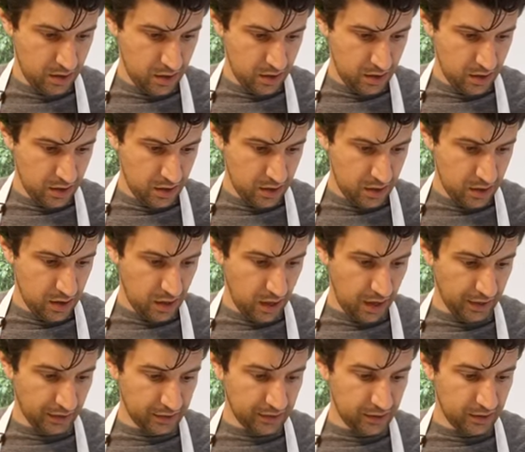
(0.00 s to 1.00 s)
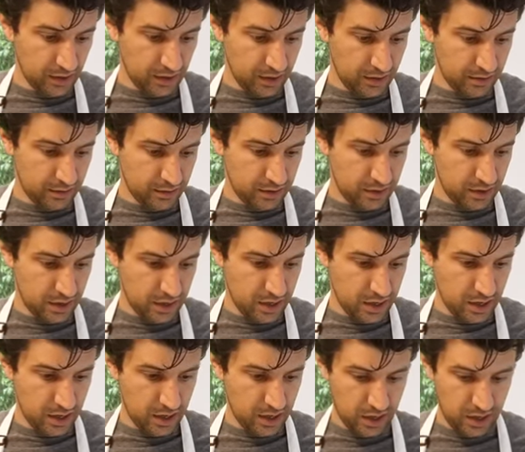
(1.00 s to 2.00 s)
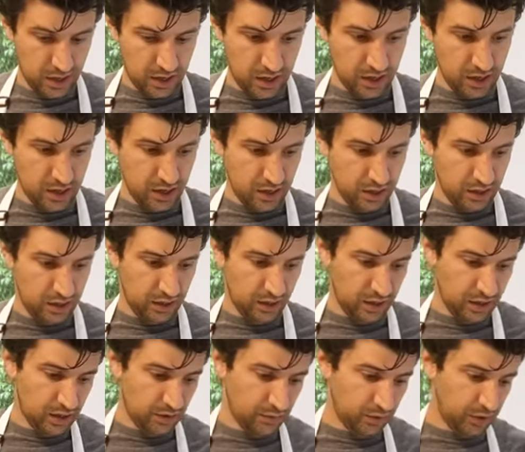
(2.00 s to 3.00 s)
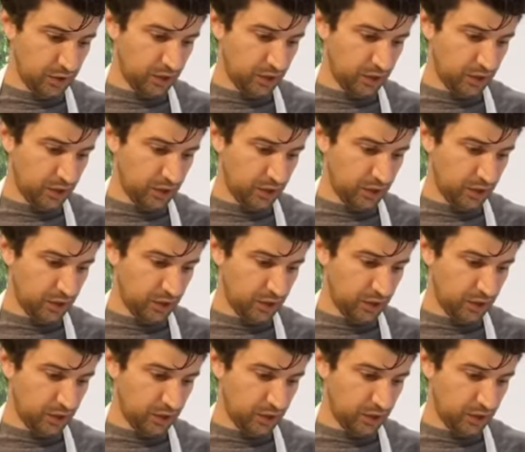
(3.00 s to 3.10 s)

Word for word: Like so. And we're gonna give that a